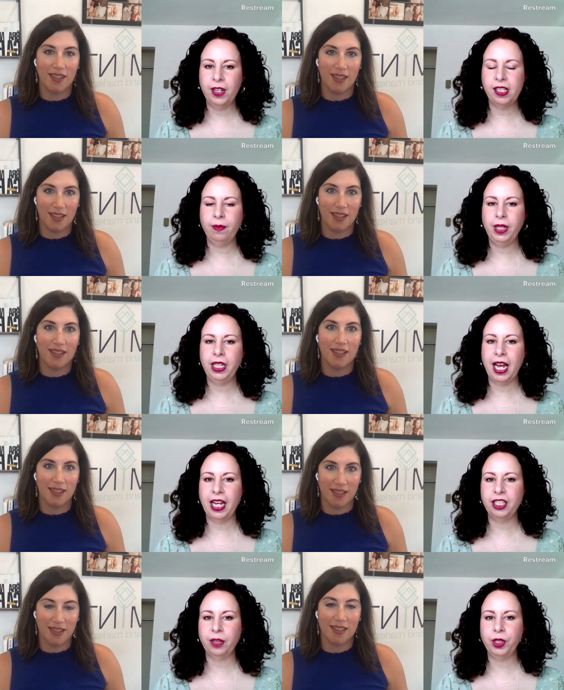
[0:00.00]
Speaker 1: visit me
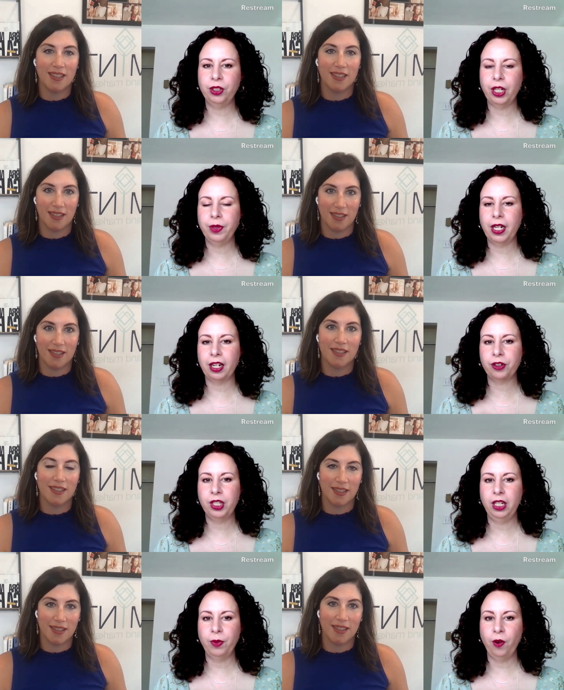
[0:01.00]
at
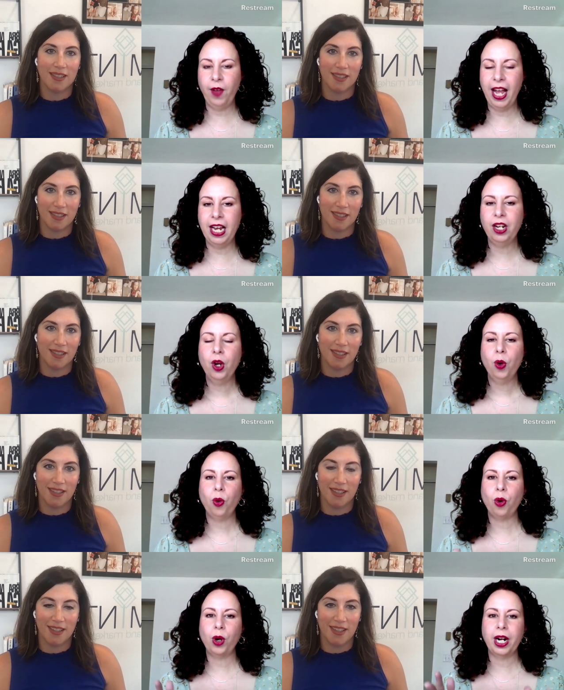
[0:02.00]
www.christinebove
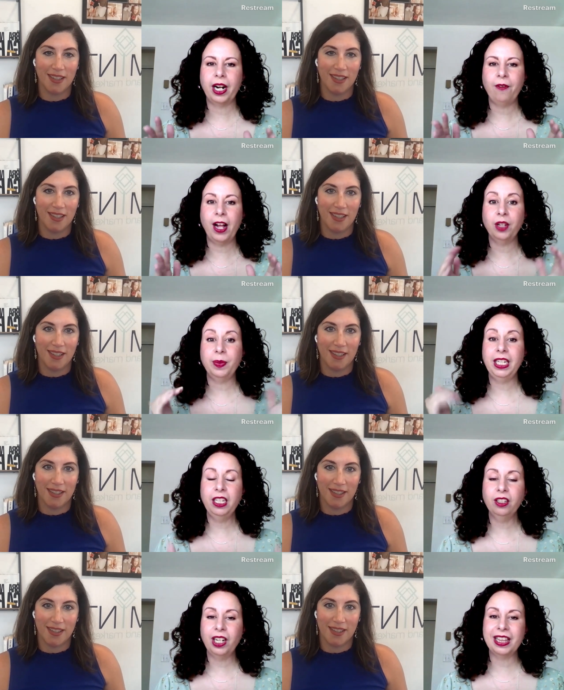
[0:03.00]
or follow me
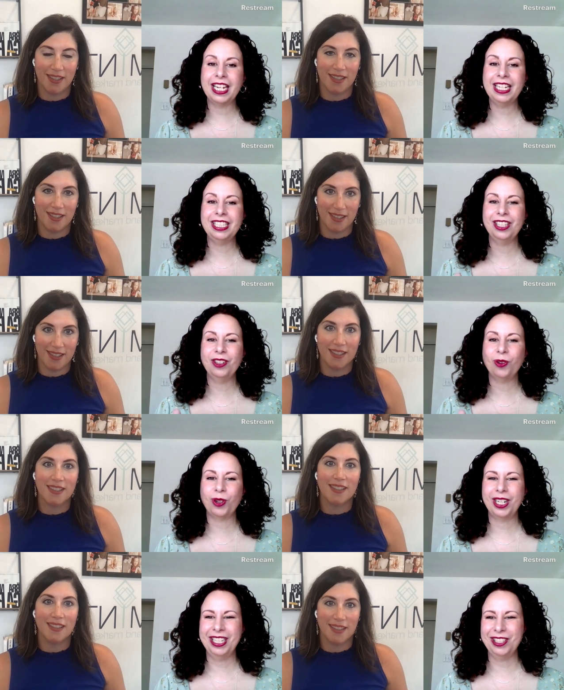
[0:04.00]
here on LinkedIn
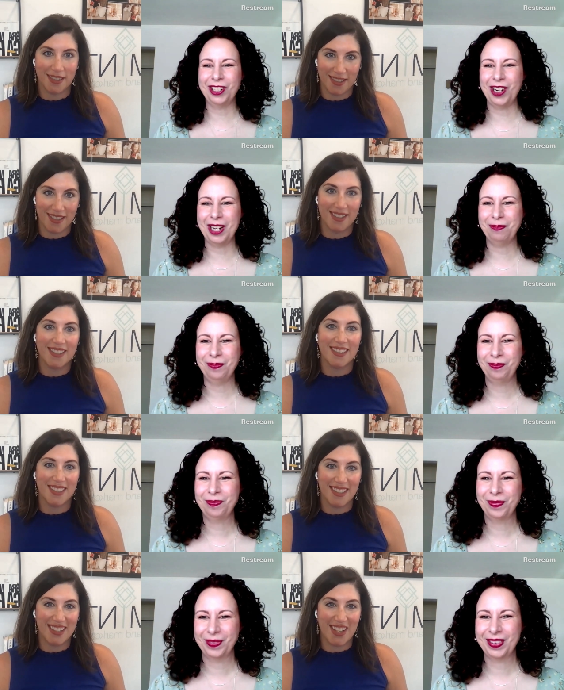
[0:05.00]
or Instagram.
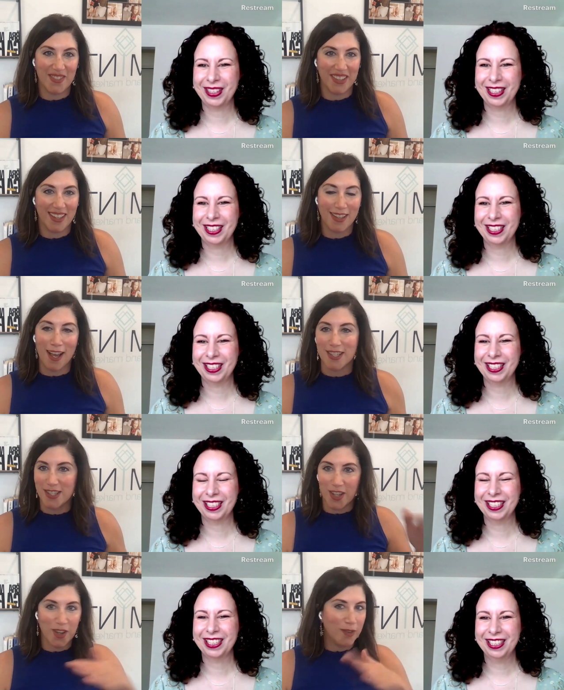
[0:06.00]
Speaker 2: Love it. Yeah.
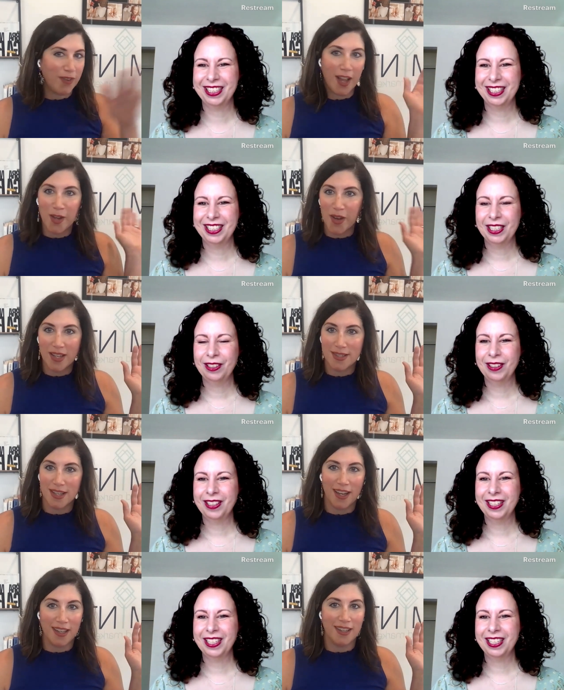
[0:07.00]
So follow
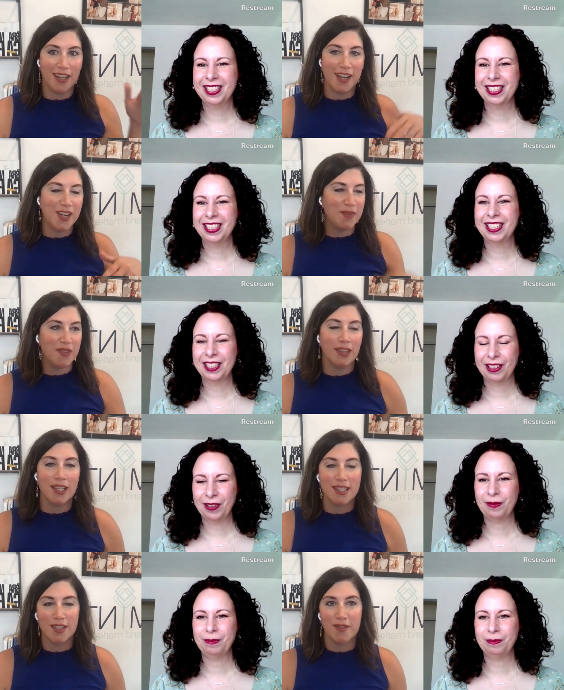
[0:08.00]
us on um,
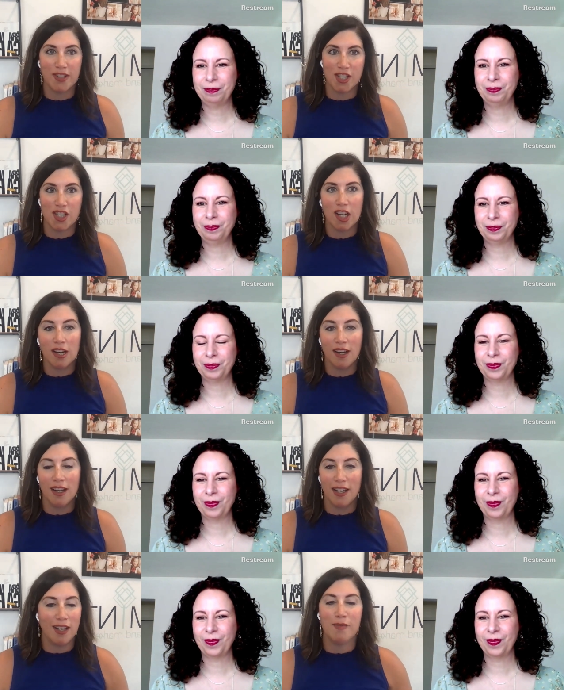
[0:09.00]
LinkedIn for
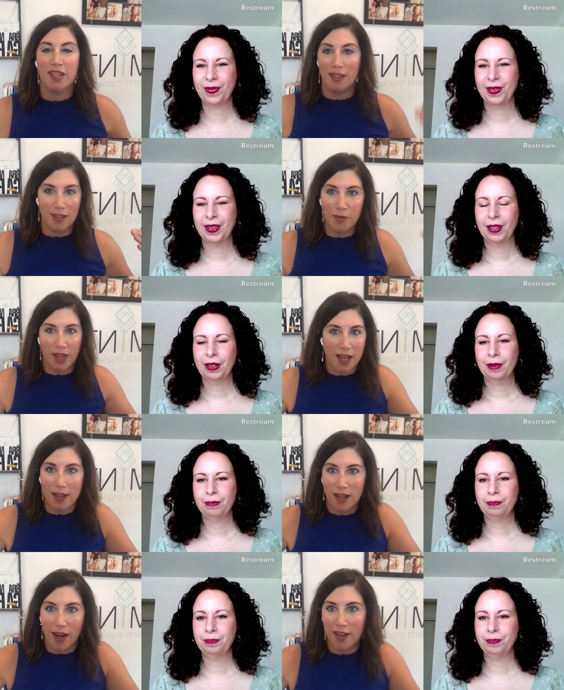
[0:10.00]
sure. I mean, you
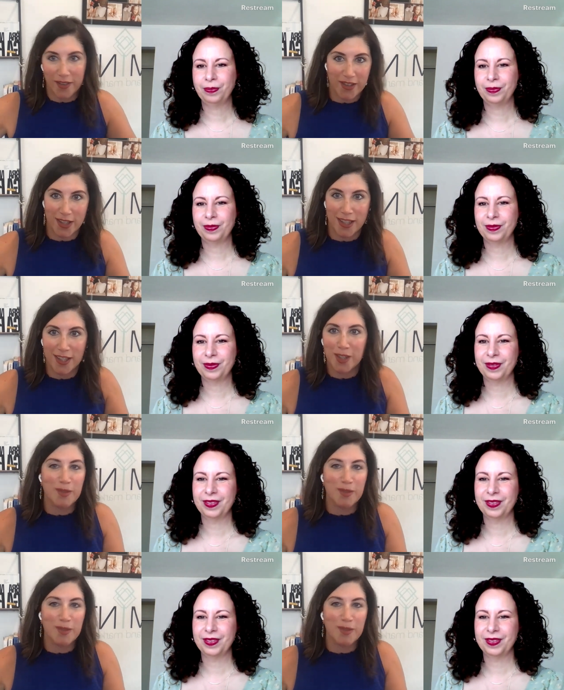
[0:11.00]
likely are if you're here,